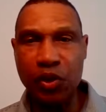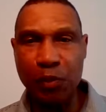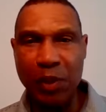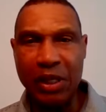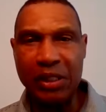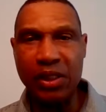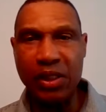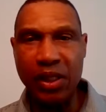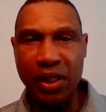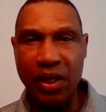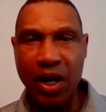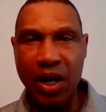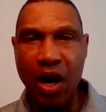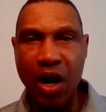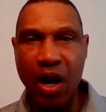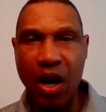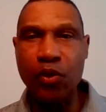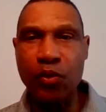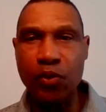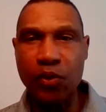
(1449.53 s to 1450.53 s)
especially in
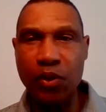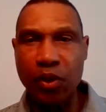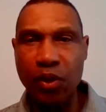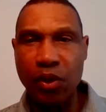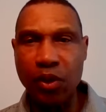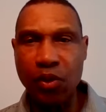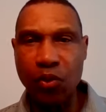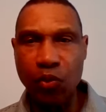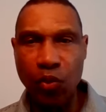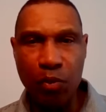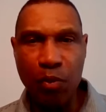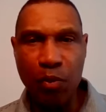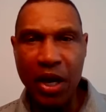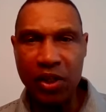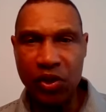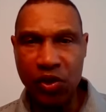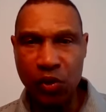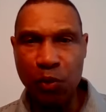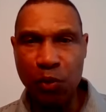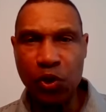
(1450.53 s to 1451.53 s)
our youth, we
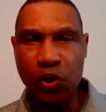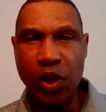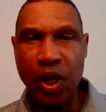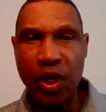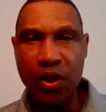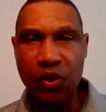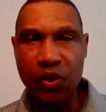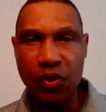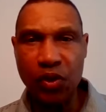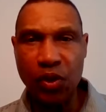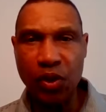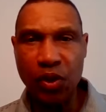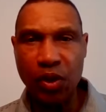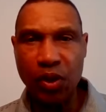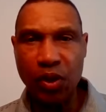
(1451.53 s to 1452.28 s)
made some mistakes.